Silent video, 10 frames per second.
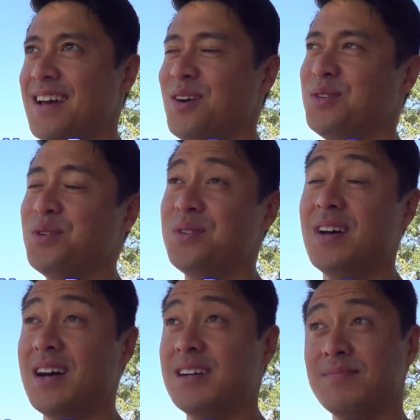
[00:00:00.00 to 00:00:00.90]
Oh, dude,
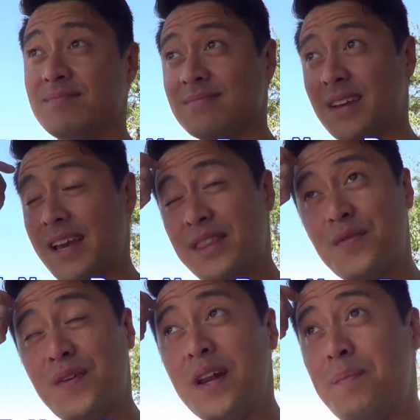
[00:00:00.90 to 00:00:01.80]
in
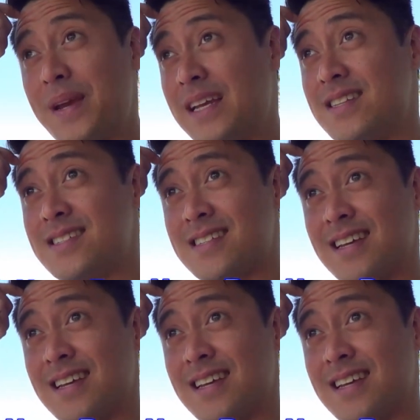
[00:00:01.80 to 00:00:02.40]
the Philippines,